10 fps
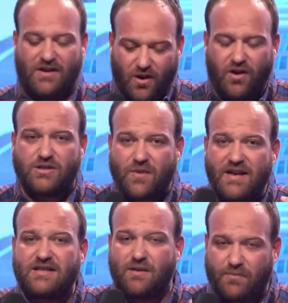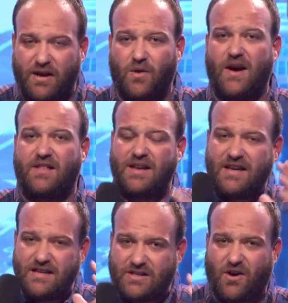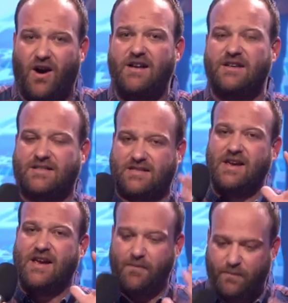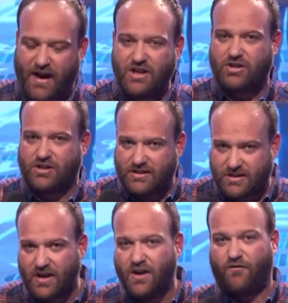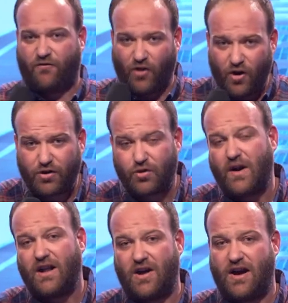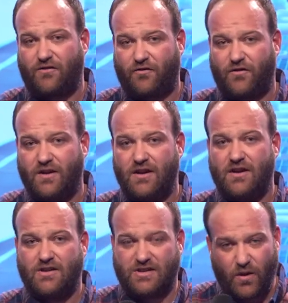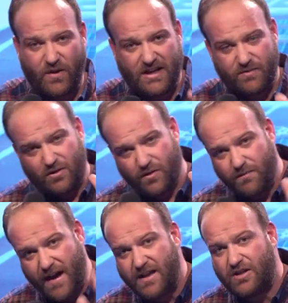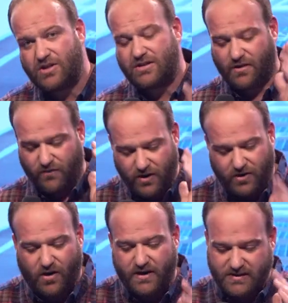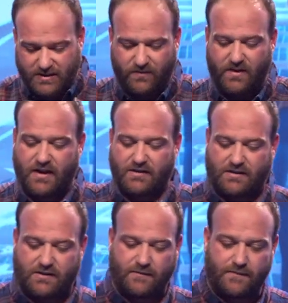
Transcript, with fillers: God's way is the better way, letting His kindness and patience flow through our life so that we can be good managers of what God has given us.